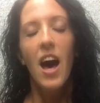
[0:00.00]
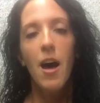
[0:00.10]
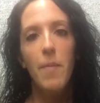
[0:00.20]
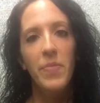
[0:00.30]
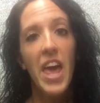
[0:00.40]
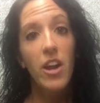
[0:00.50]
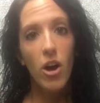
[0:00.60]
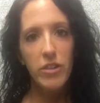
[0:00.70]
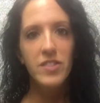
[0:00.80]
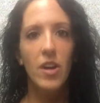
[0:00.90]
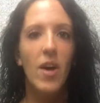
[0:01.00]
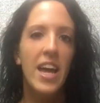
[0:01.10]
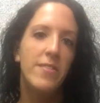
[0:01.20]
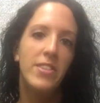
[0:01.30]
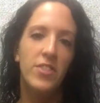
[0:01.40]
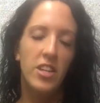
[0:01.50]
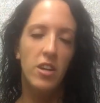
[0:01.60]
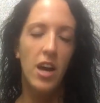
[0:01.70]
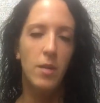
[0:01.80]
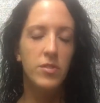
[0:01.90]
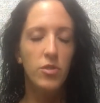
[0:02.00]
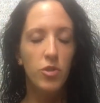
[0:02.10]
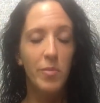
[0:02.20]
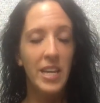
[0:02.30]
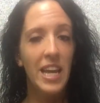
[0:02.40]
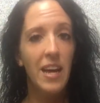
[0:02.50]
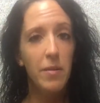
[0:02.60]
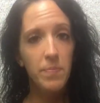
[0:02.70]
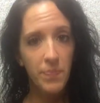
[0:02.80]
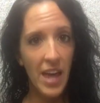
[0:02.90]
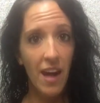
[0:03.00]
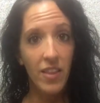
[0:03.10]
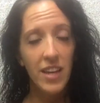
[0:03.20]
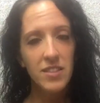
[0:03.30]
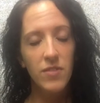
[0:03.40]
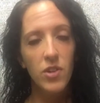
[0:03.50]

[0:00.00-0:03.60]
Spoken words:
And also I have different social media outlets.